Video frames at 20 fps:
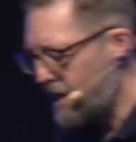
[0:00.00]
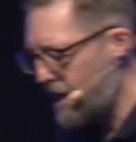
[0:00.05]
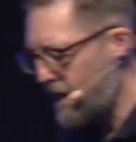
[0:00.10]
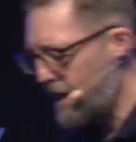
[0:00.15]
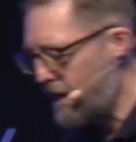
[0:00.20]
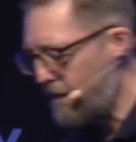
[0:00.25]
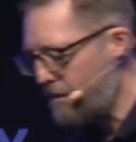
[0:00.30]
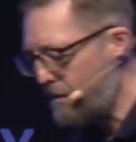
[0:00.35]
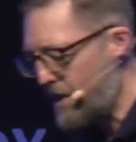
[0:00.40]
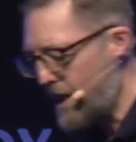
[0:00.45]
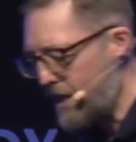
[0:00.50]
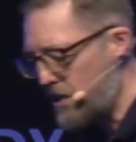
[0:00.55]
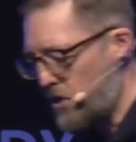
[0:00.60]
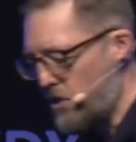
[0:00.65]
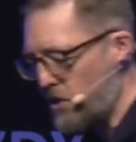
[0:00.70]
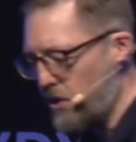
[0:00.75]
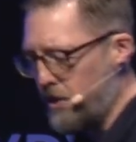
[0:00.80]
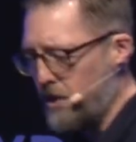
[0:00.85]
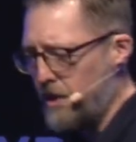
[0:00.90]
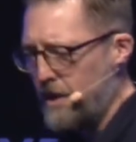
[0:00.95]
Um, that's
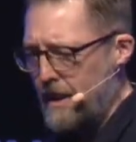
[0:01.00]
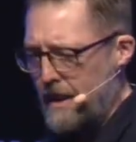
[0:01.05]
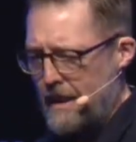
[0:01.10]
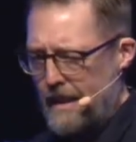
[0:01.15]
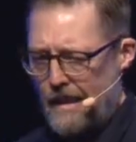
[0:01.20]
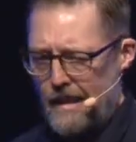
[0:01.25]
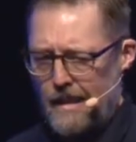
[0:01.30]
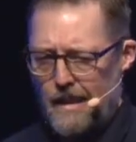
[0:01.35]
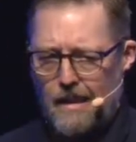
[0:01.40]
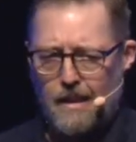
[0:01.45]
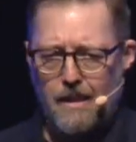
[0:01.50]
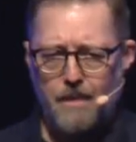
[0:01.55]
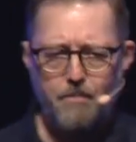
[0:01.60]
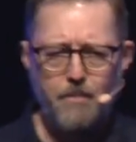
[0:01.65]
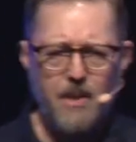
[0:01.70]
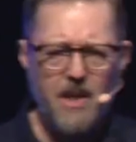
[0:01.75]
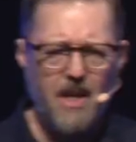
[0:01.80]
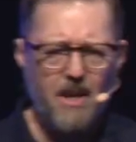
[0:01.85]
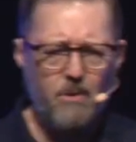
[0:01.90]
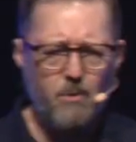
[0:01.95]
good.
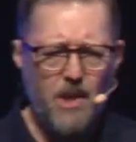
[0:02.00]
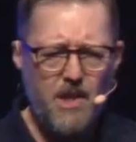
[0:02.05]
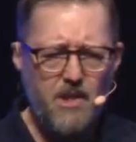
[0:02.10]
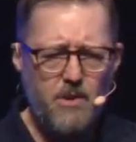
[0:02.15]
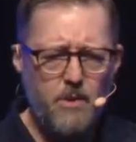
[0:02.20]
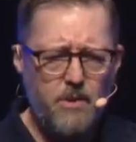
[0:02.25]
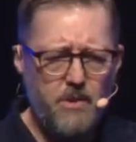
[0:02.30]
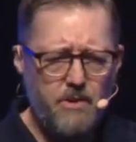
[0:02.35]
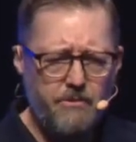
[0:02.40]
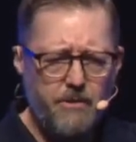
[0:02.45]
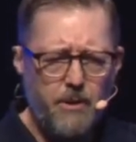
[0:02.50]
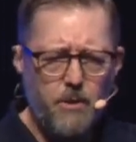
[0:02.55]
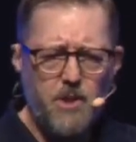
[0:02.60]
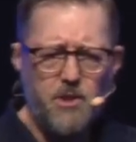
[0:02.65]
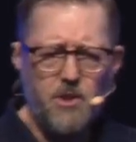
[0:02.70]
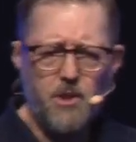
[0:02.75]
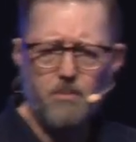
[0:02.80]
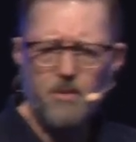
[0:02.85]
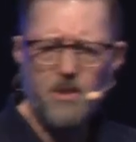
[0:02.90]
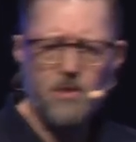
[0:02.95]
But I want to use
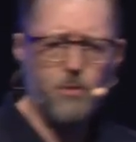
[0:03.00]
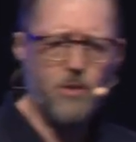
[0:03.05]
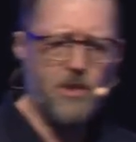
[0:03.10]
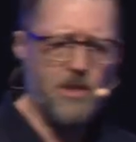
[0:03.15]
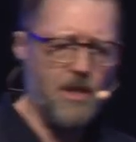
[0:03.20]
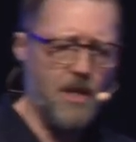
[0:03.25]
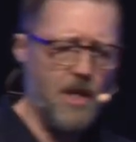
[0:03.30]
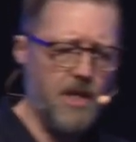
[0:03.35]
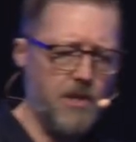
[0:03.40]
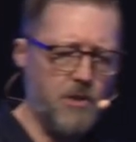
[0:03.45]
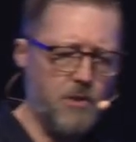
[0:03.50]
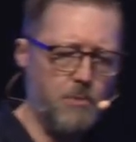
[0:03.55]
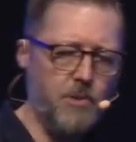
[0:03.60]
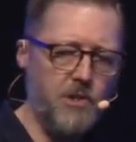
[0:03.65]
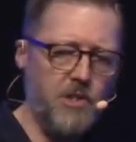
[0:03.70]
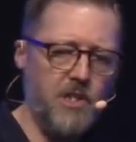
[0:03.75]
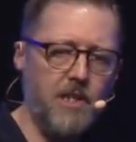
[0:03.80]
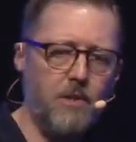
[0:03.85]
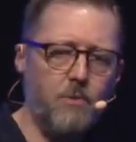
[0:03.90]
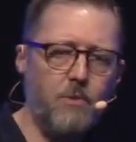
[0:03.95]
Photoshop. This was a Linux
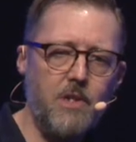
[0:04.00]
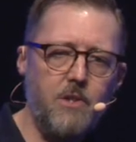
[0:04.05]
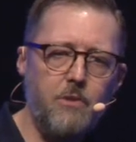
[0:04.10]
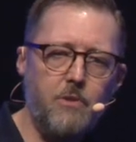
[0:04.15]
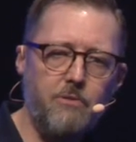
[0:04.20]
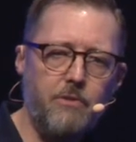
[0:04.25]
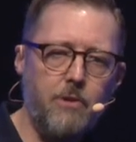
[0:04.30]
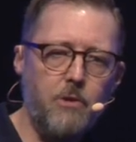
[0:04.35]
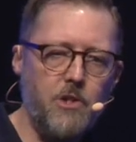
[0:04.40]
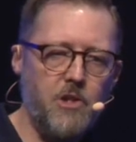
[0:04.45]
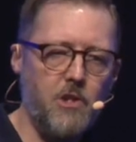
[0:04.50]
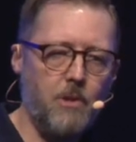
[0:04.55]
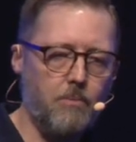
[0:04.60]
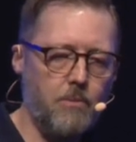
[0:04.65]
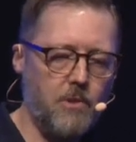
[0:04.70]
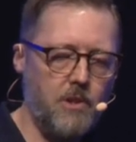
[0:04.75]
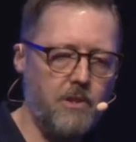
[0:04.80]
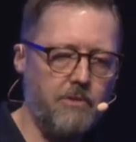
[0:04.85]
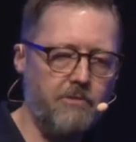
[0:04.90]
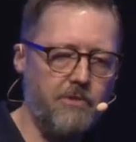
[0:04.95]
machine. I want to use Photoshop
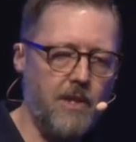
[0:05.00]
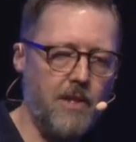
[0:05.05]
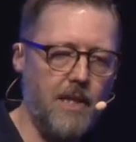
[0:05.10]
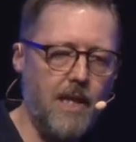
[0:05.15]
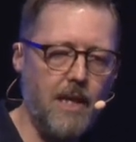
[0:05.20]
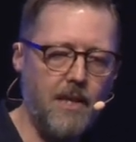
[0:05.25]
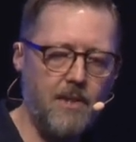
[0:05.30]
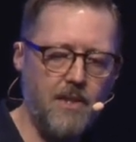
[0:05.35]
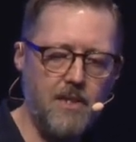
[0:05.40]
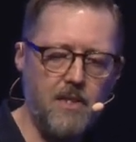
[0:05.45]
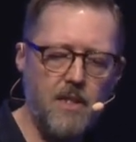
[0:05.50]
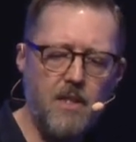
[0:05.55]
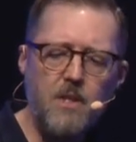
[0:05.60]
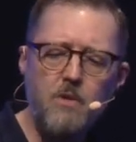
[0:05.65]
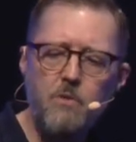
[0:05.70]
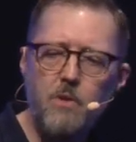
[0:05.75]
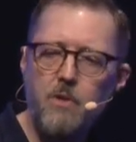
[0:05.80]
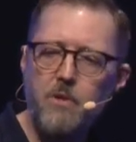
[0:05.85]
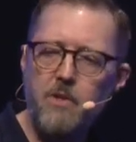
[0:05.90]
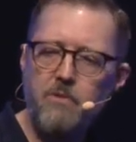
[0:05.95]
and stuff like that. And they said,
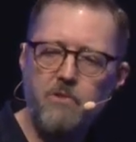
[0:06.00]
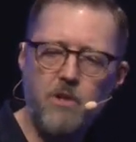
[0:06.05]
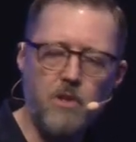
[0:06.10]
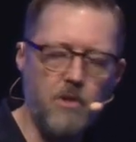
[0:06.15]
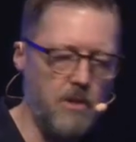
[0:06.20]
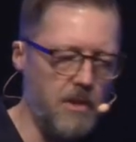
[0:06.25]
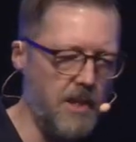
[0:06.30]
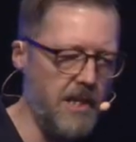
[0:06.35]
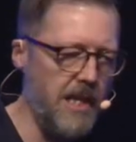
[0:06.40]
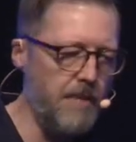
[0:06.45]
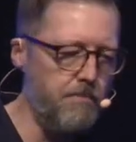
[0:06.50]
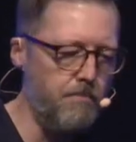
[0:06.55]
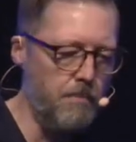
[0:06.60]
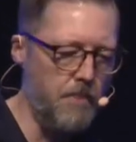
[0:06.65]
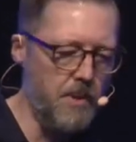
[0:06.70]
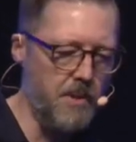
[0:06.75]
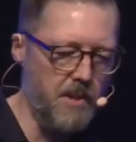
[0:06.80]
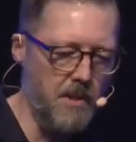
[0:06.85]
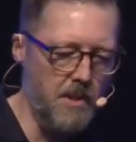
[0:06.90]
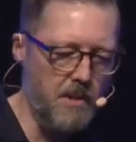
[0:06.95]
no, no, you've got
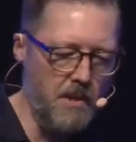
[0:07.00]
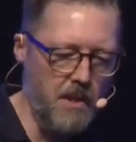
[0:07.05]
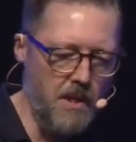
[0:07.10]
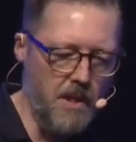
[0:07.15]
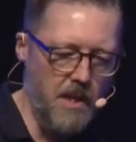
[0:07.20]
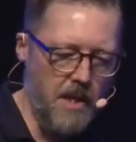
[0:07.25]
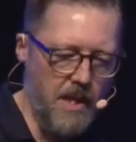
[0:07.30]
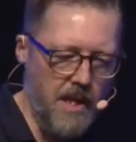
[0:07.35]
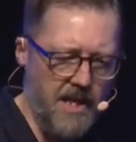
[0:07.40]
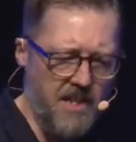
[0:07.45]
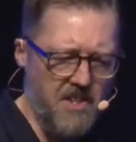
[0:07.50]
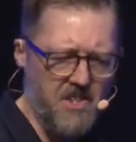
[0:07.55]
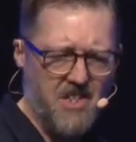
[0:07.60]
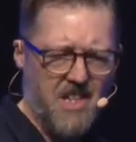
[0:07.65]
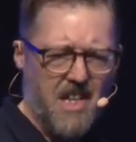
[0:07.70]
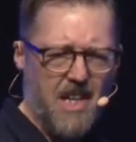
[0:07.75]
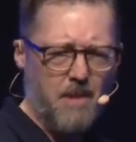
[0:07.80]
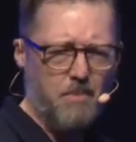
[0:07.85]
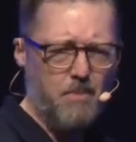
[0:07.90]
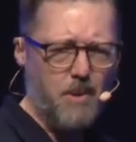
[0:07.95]
GIMP and
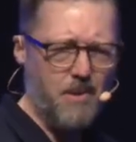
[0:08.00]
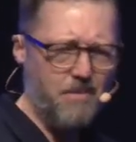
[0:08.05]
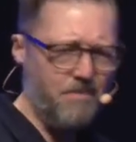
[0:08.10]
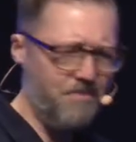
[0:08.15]
Inkscape.